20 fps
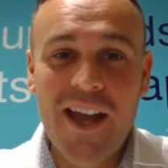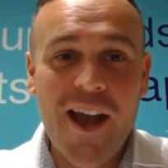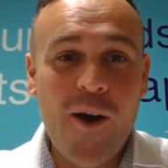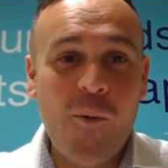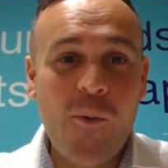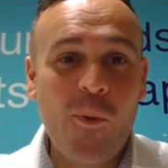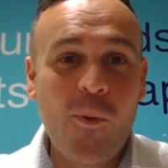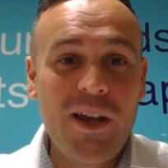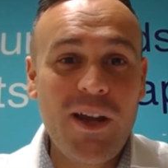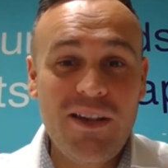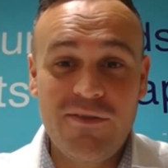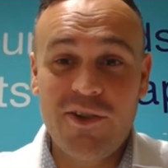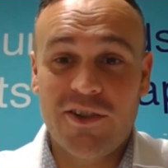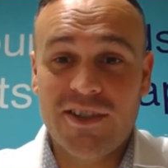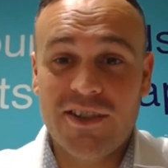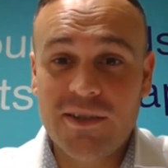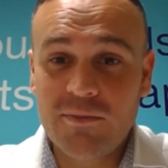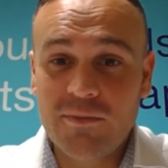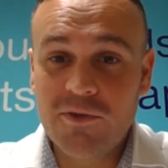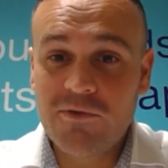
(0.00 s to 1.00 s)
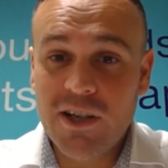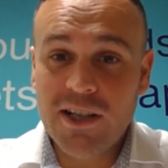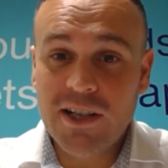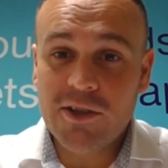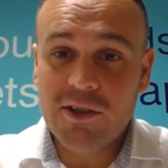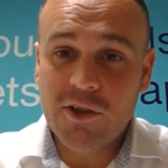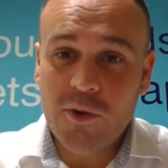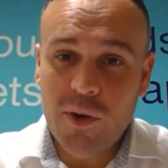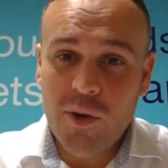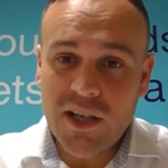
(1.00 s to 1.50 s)
We've got some really
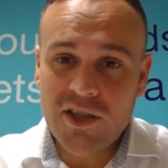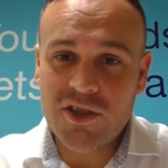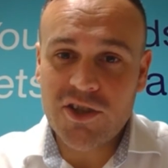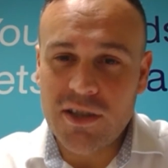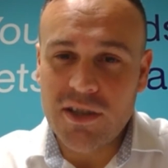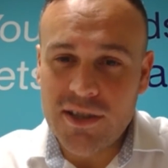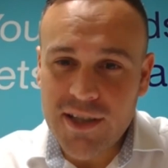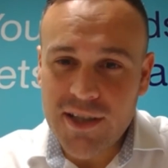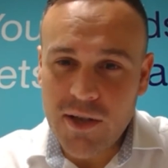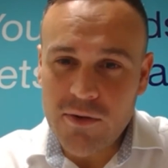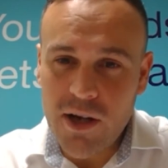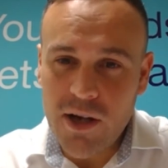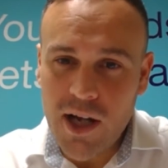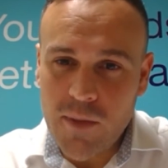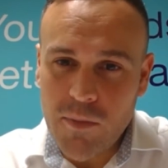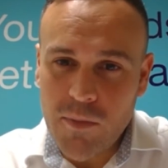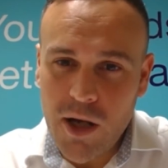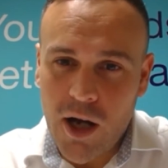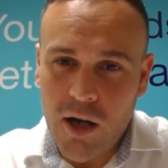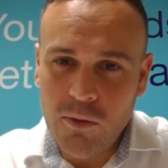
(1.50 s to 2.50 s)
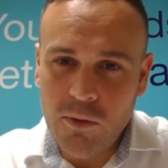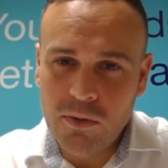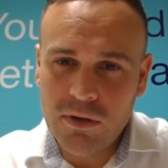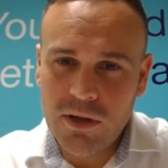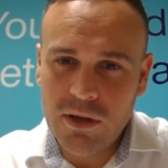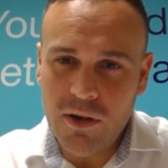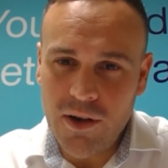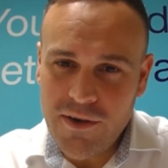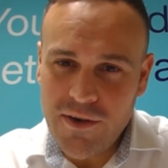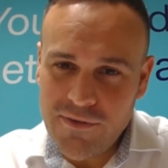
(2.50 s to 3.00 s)
good questions. So I'll
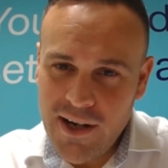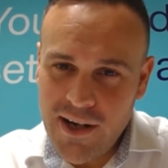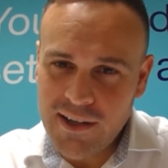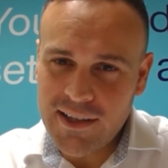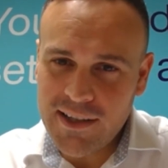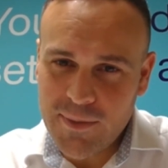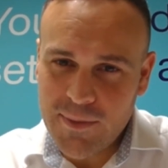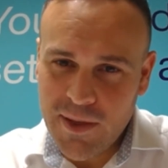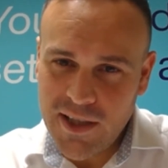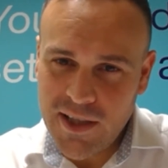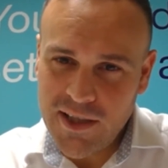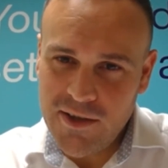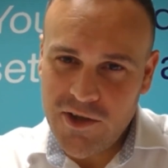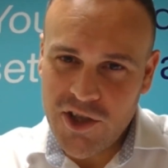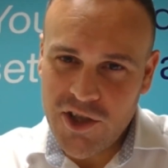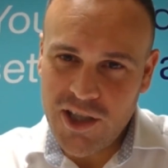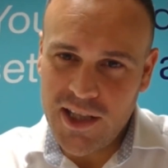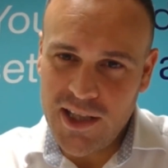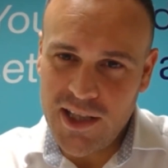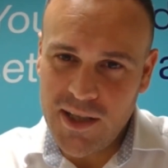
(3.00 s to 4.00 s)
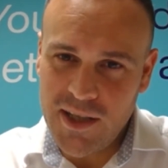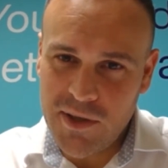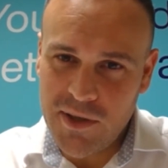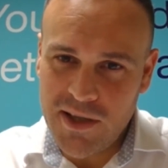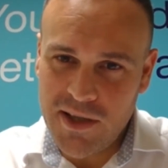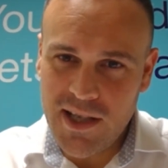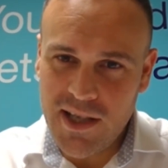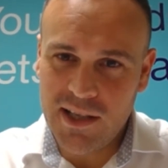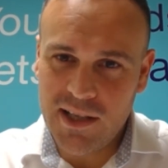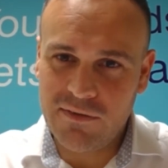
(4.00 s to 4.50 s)
direct this one at you, Shalena,
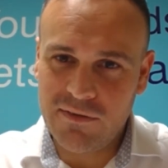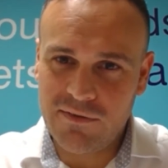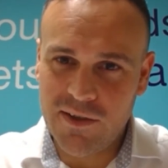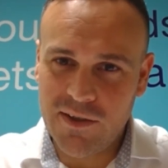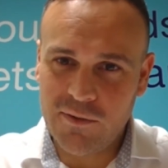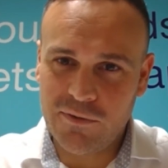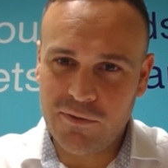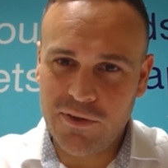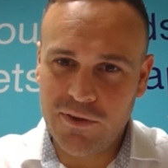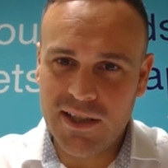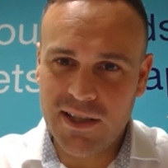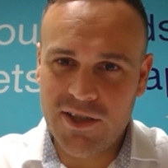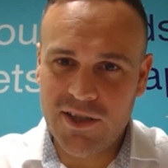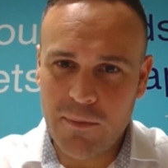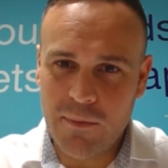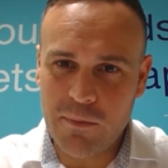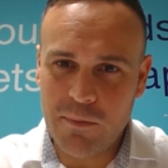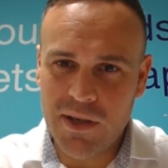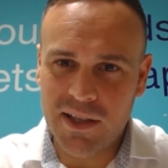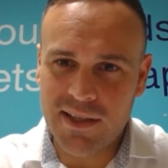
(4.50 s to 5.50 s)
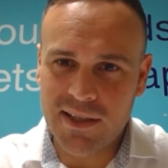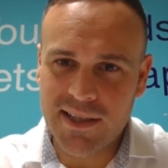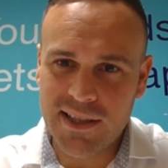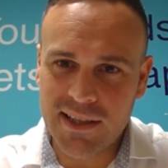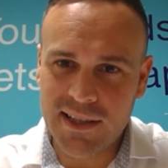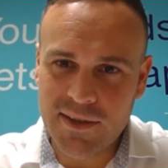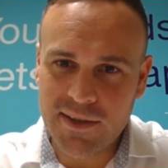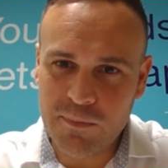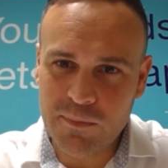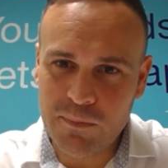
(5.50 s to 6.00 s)
but Nick, feel free to jump in because
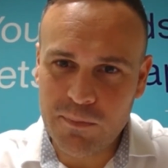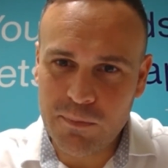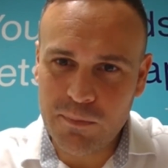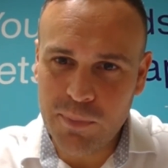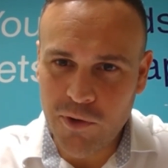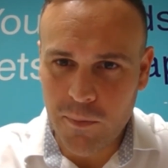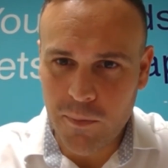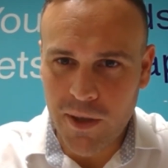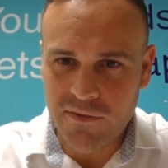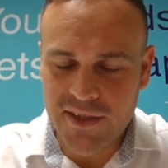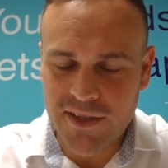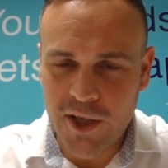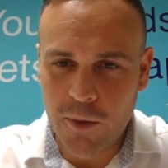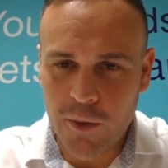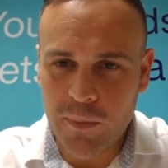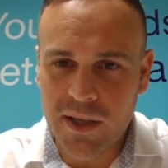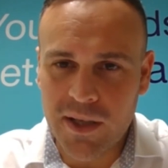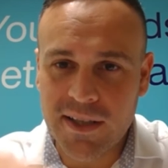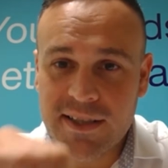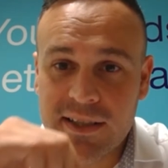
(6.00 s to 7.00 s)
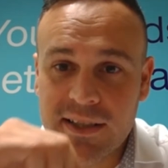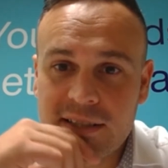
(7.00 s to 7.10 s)
it does border both topics.